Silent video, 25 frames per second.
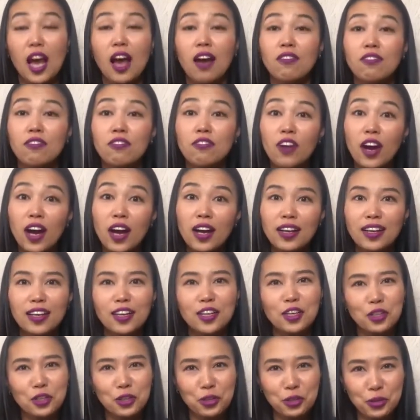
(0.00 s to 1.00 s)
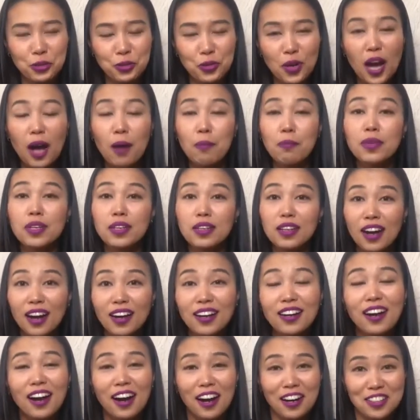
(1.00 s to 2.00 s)
Fuck you. I'm not
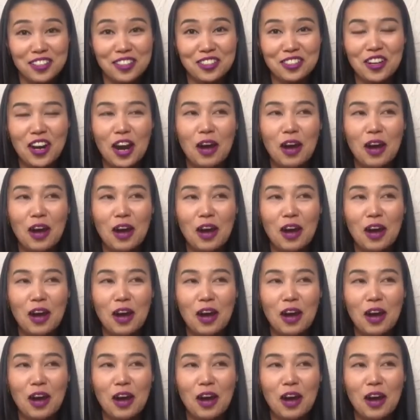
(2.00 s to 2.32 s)
a hustler.